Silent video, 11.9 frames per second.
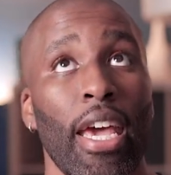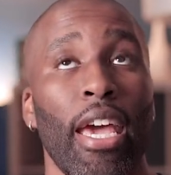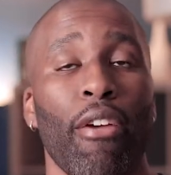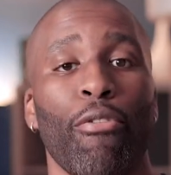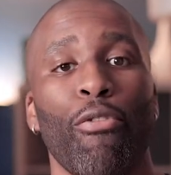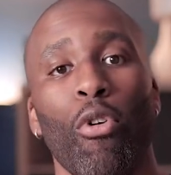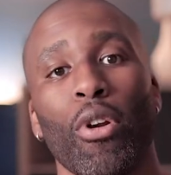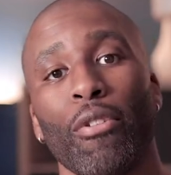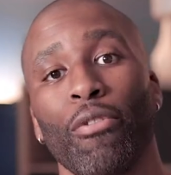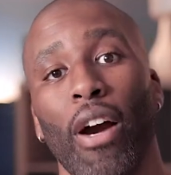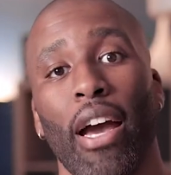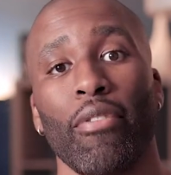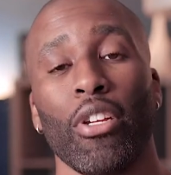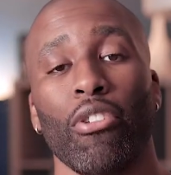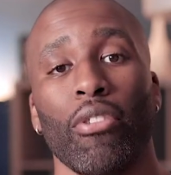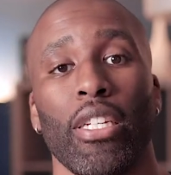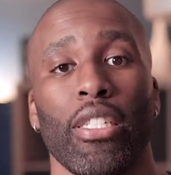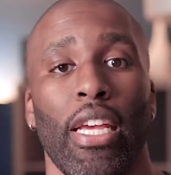and 45
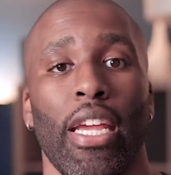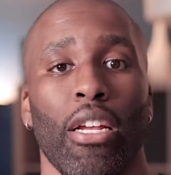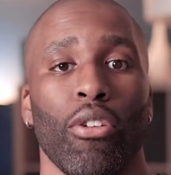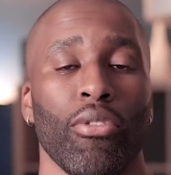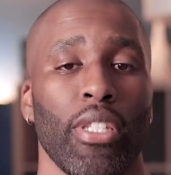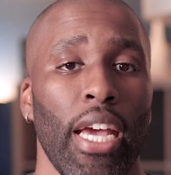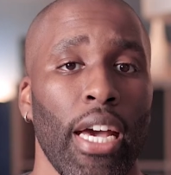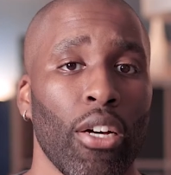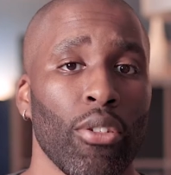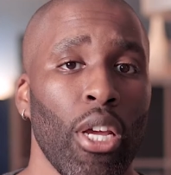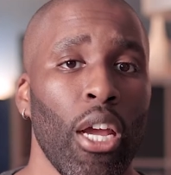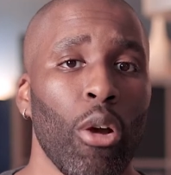degrees angled down.